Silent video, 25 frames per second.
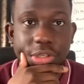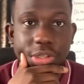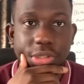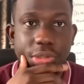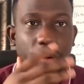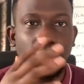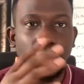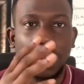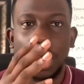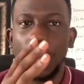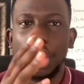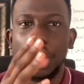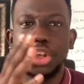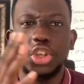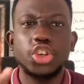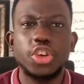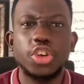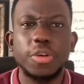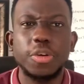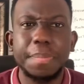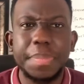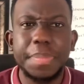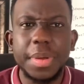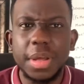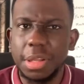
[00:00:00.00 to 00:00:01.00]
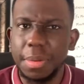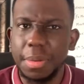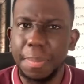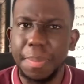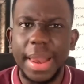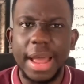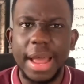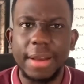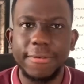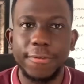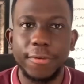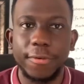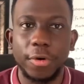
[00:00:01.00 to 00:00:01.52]
So you can build a
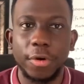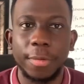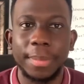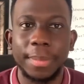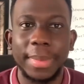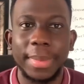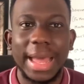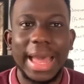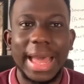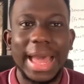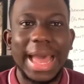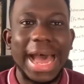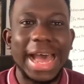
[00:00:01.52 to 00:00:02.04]
platform